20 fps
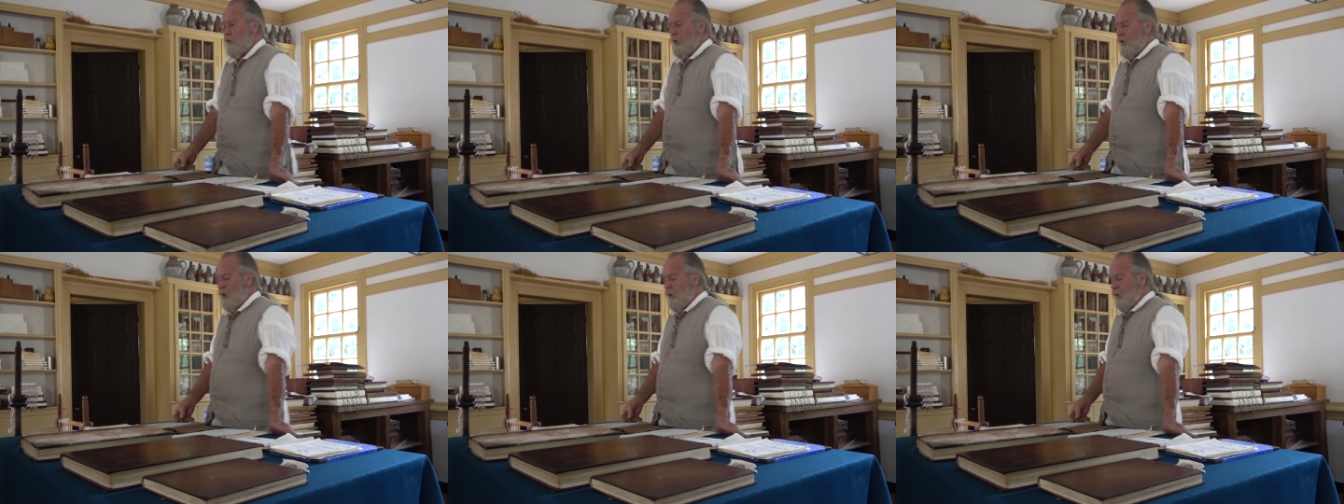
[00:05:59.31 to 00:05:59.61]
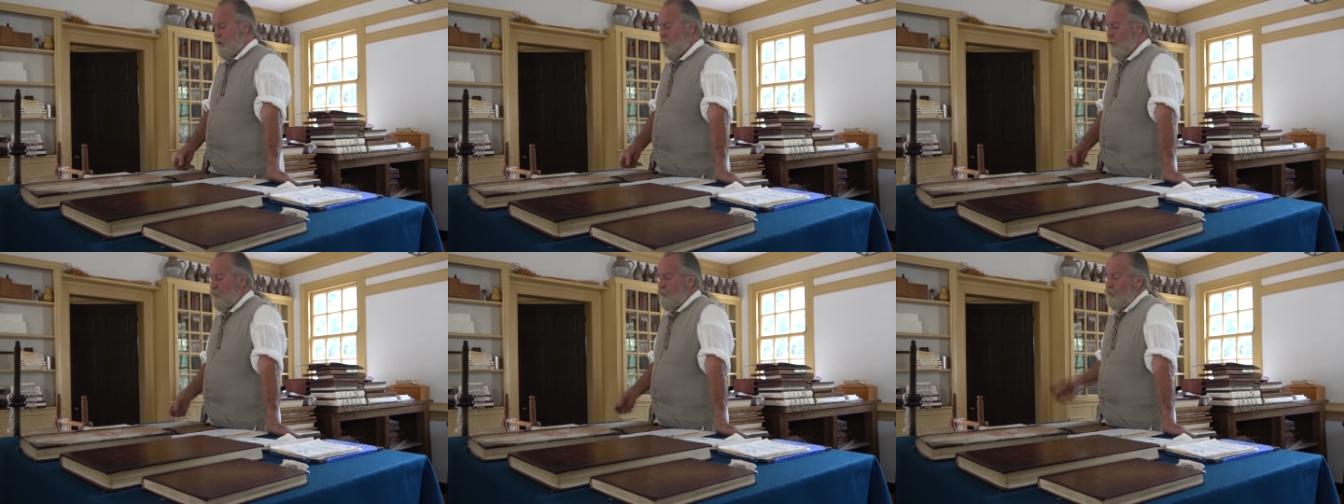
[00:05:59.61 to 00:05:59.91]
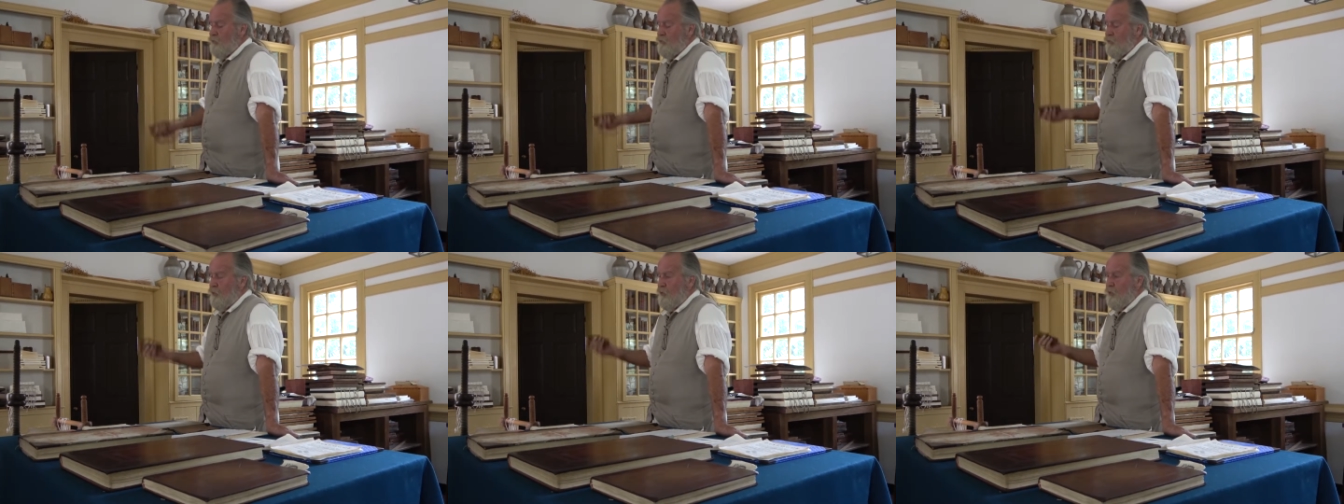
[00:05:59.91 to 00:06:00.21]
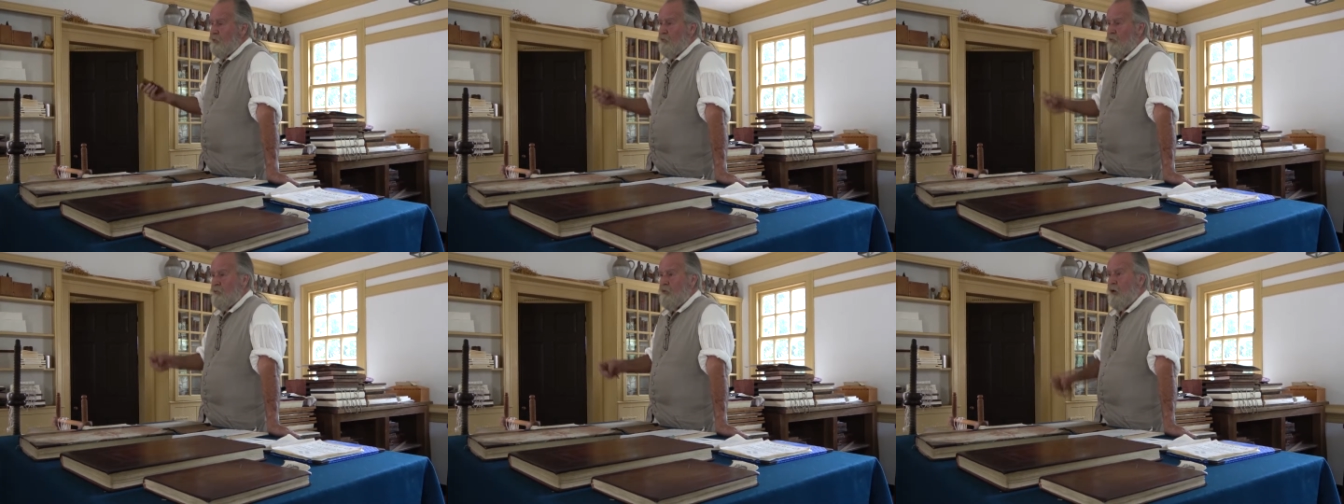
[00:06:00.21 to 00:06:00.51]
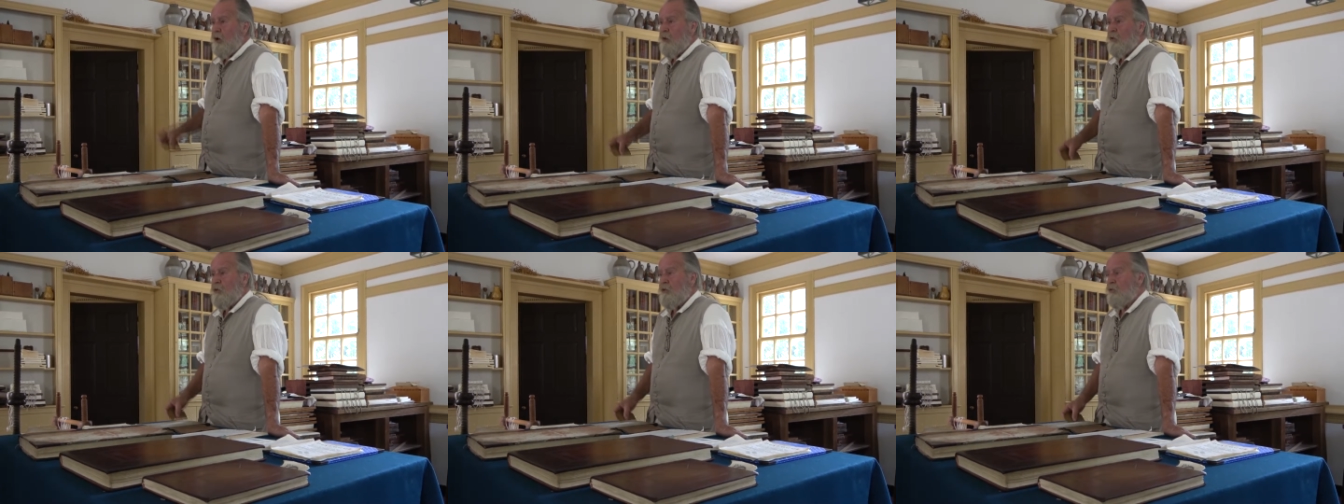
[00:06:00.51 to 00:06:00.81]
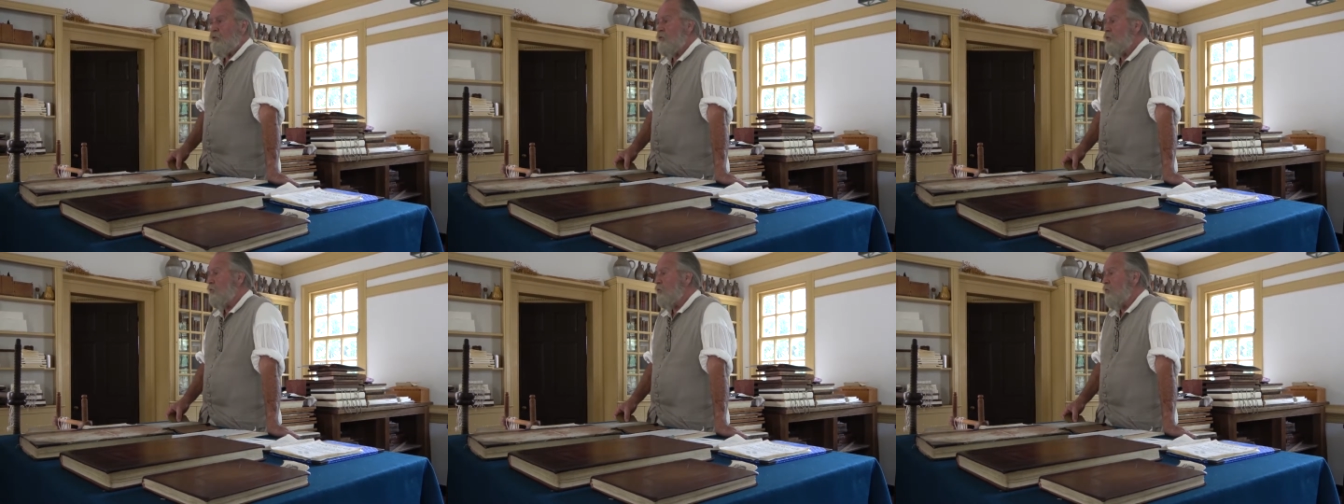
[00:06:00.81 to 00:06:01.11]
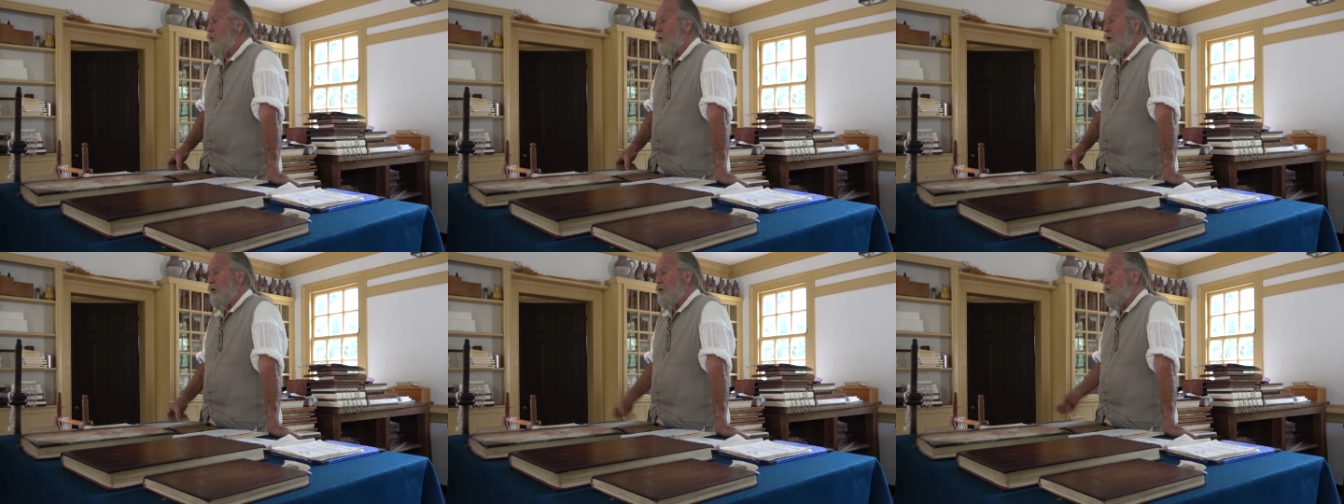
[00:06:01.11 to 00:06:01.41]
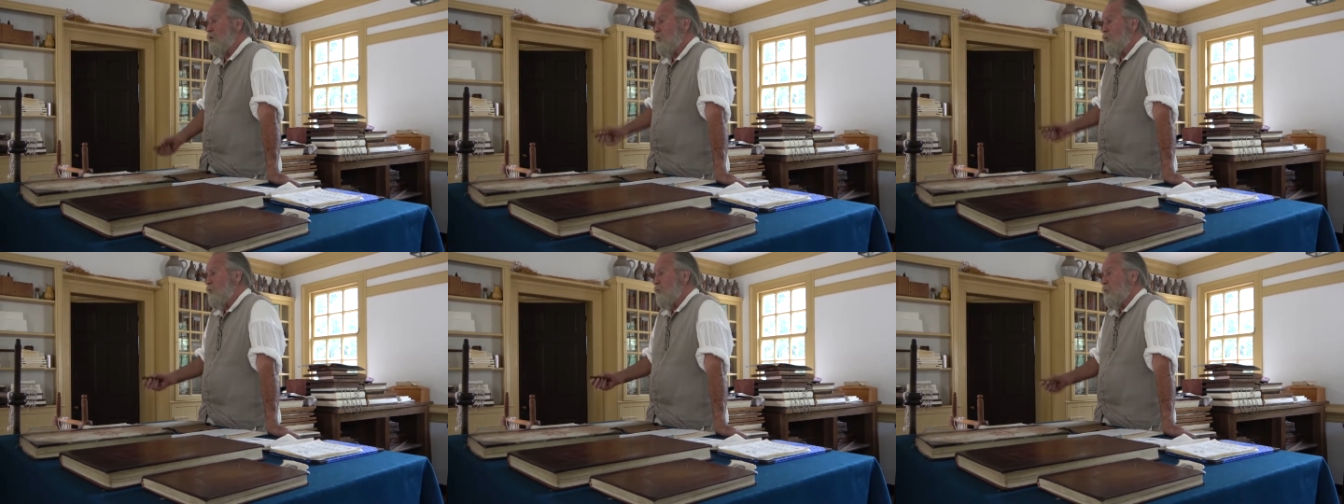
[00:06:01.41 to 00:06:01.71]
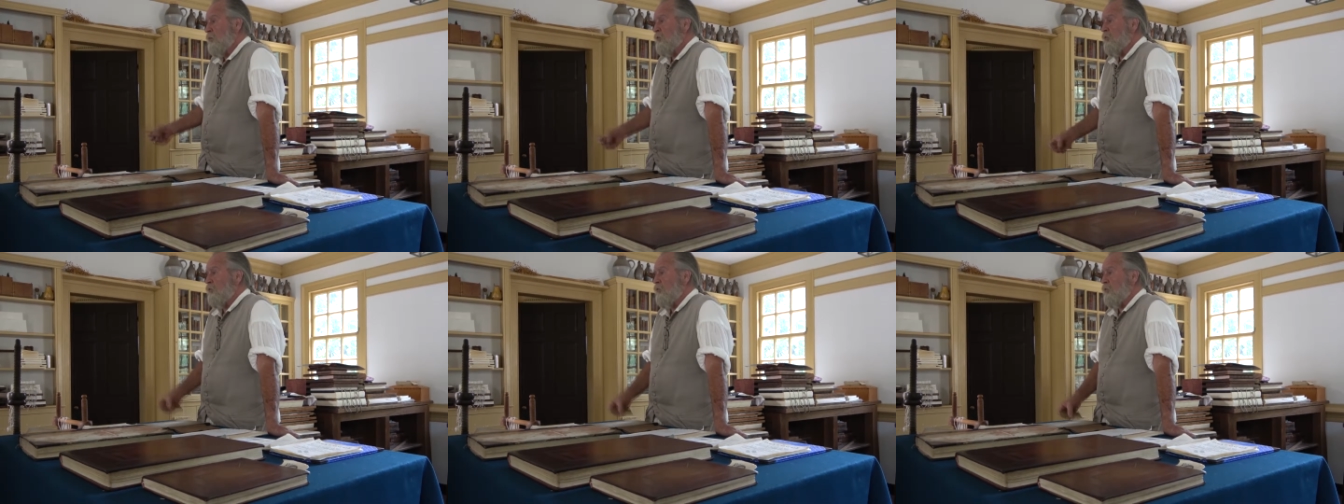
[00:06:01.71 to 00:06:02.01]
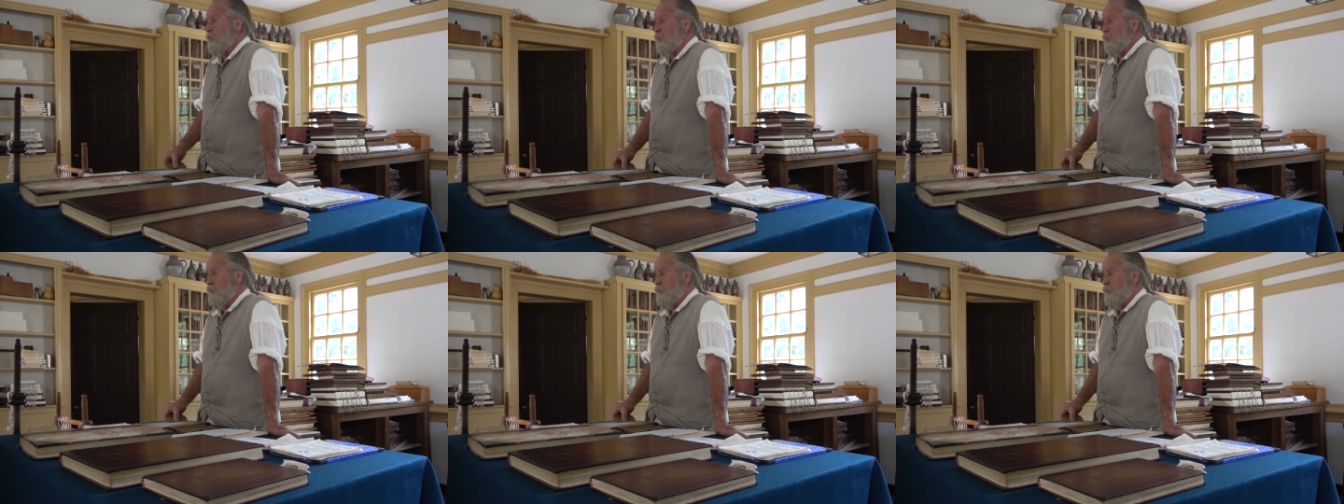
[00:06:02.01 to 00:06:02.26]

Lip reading: Hang it over a string for an hour or 2 to dry, and you're in business.